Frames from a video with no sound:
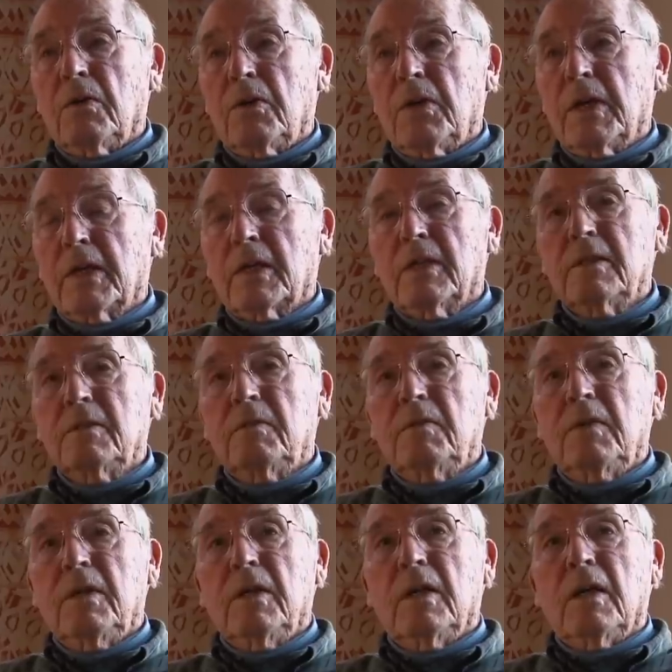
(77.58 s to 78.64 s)
They could
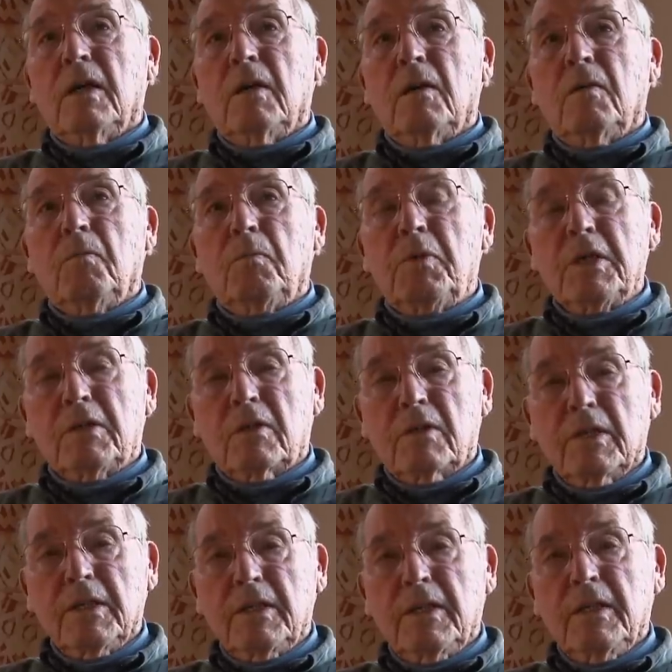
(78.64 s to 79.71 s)
be
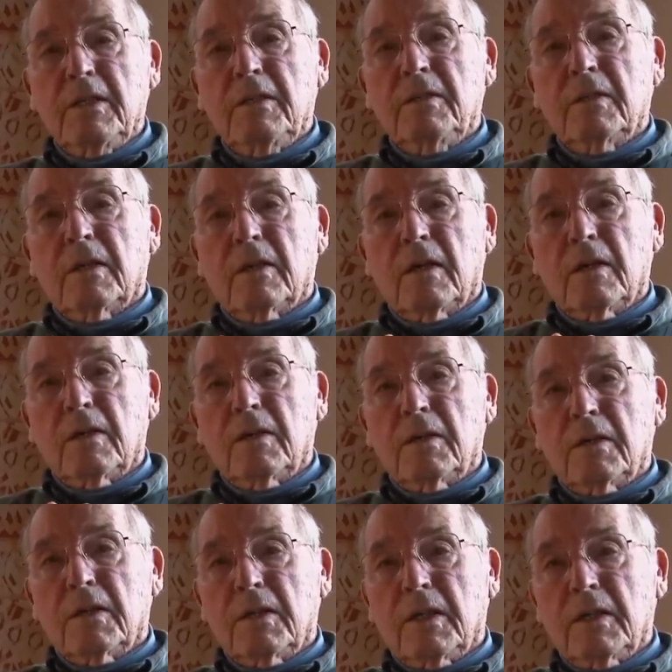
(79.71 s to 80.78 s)
thinking uh,
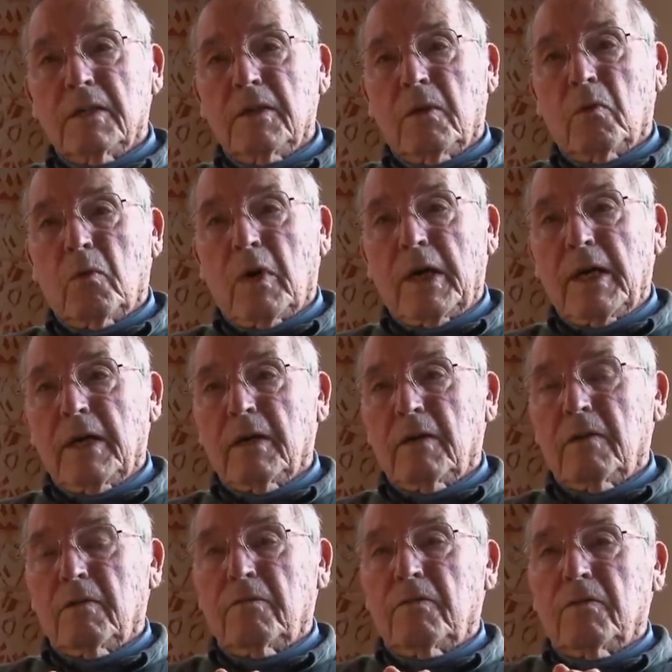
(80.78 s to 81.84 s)
in a way
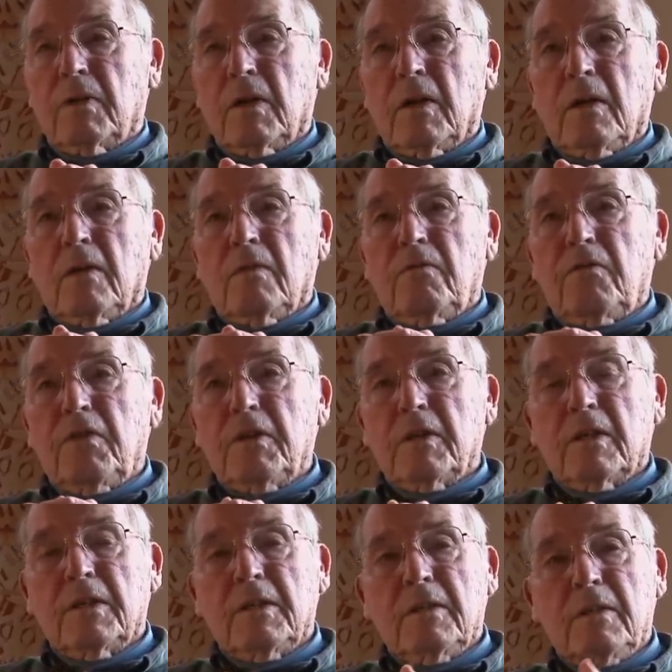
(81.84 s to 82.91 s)
of
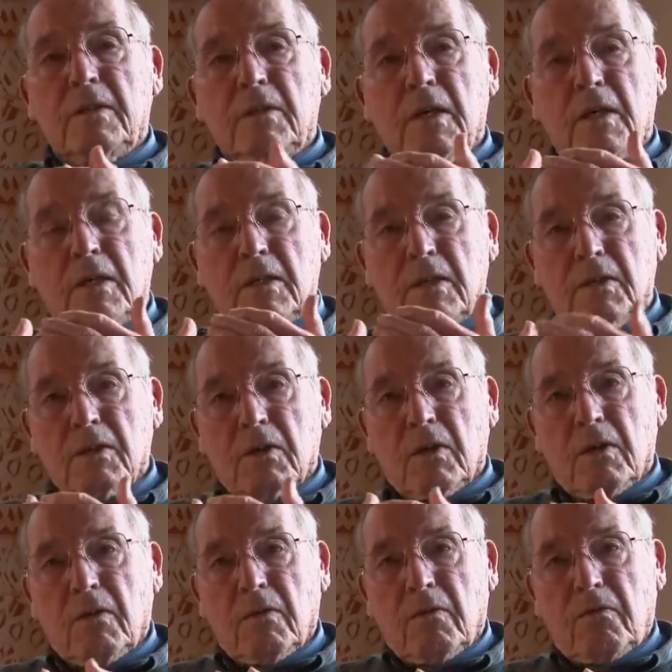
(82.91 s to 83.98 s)
feeling
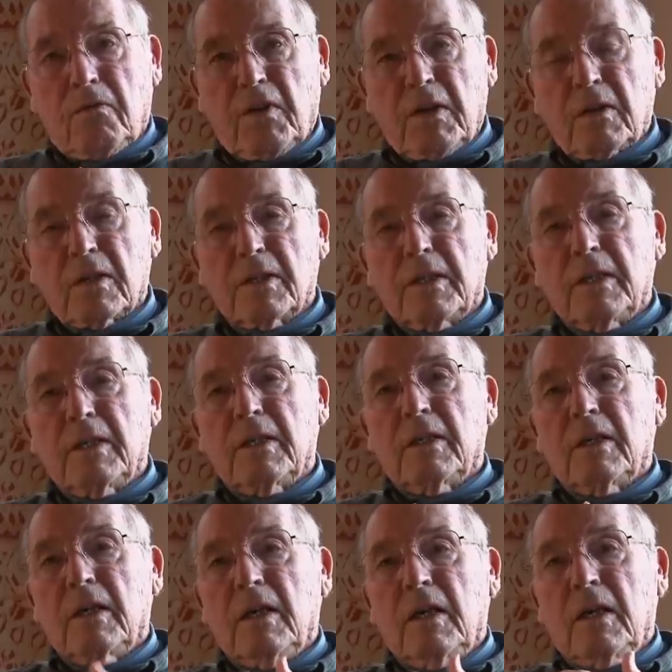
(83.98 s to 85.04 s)
fairly
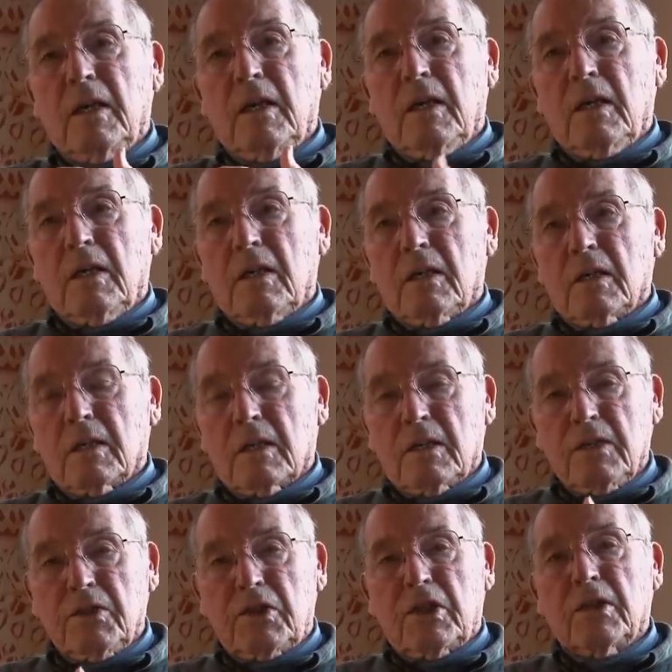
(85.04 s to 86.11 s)

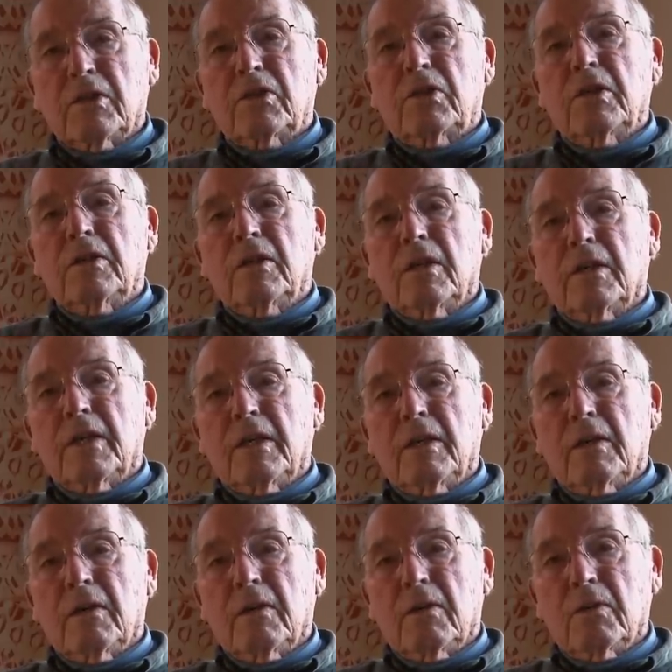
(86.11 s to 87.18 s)

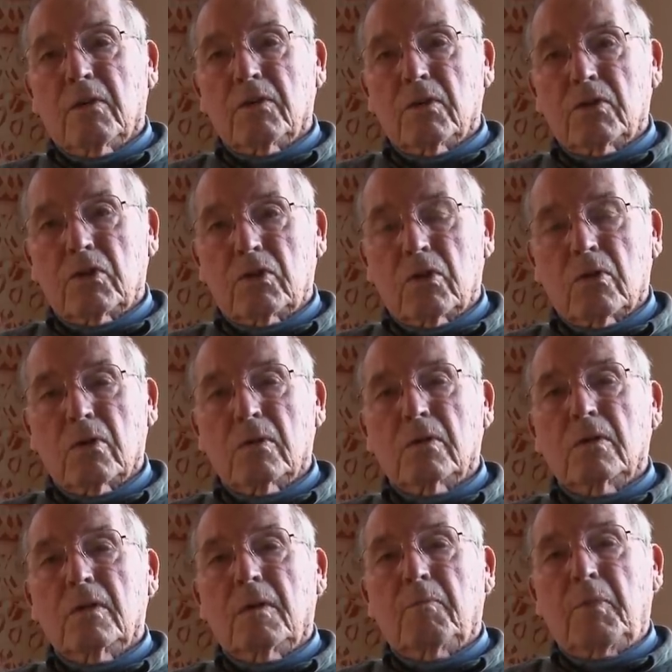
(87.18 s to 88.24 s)
consistently
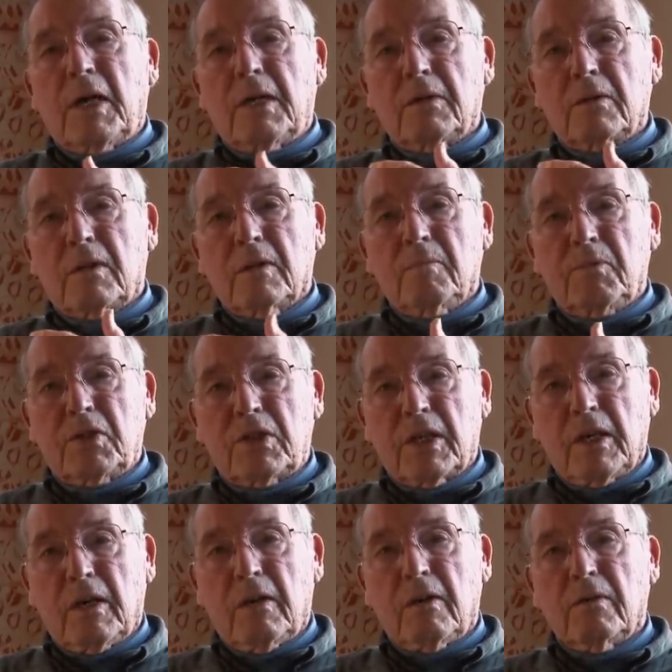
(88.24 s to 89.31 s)
certain about
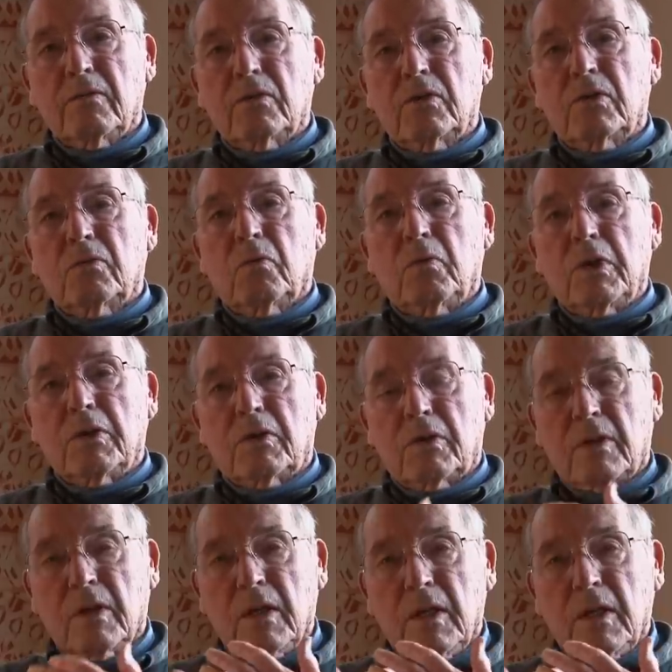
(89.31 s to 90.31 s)
themselves with